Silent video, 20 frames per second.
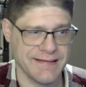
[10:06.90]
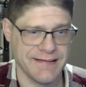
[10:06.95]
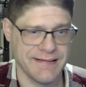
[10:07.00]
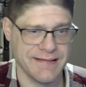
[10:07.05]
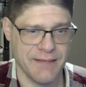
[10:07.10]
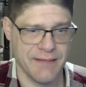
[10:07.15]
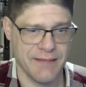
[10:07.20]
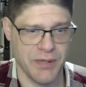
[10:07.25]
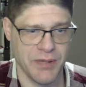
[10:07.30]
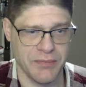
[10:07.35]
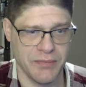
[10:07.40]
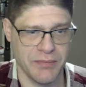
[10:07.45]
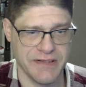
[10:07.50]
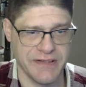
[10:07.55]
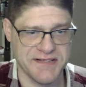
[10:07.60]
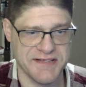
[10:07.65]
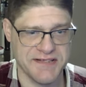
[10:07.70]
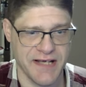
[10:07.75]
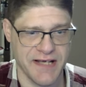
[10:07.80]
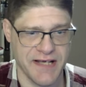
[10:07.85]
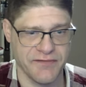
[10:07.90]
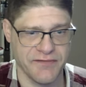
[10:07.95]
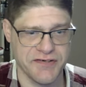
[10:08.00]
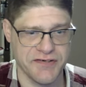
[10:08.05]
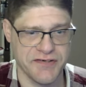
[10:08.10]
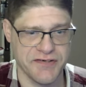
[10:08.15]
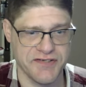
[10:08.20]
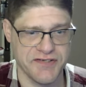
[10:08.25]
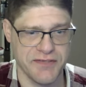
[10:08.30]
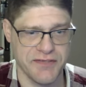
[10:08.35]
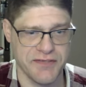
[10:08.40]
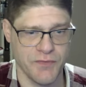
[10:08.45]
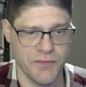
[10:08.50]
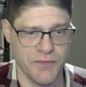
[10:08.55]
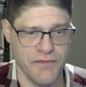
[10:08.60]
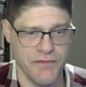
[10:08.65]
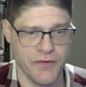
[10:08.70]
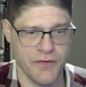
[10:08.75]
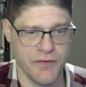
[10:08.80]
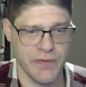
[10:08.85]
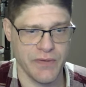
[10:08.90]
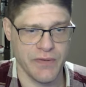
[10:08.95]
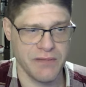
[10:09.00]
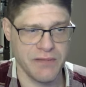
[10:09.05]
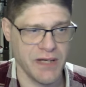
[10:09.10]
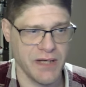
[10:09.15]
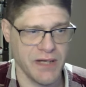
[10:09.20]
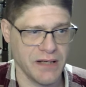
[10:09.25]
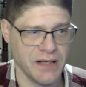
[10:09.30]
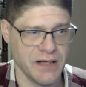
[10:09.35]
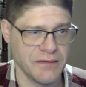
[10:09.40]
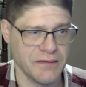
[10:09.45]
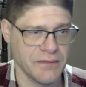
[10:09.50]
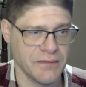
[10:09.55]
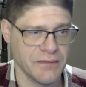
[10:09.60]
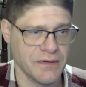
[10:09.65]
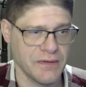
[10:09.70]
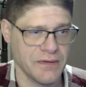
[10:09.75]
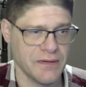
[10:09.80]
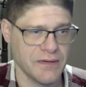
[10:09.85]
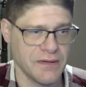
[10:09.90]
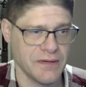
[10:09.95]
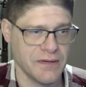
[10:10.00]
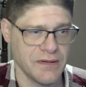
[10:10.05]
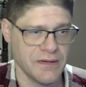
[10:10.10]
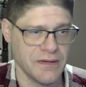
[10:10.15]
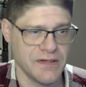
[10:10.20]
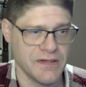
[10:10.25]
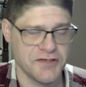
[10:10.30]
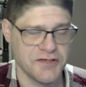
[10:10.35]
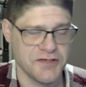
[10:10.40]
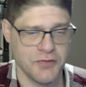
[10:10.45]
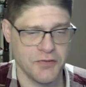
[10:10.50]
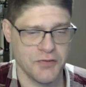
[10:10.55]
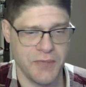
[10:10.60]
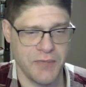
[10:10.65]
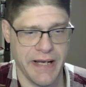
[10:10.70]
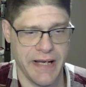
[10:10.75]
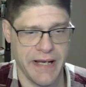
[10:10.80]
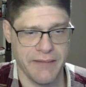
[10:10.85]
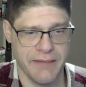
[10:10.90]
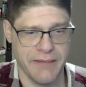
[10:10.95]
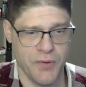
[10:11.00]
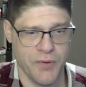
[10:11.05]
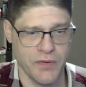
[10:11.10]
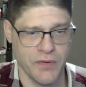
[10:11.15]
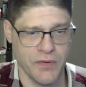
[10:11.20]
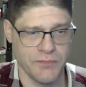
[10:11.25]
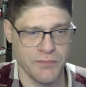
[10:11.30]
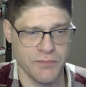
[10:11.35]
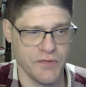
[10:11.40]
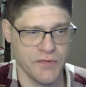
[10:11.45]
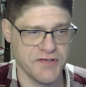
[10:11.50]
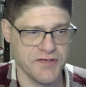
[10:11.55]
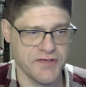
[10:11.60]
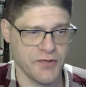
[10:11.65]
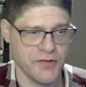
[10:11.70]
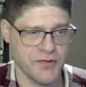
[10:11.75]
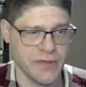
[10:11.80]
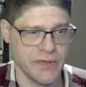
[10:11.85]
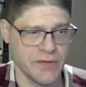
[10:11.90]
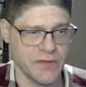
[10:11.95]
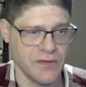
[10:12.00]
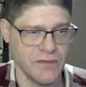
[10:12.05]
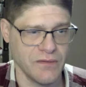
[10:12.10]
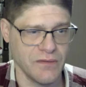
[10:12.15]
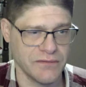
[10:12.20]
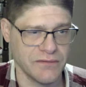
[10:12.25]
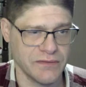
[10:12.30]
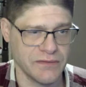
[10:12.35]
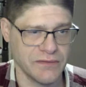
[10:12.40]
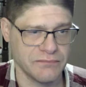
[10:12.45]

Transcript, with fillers: Probably it's safer just to move the queen back. So my opponent moves the queen over.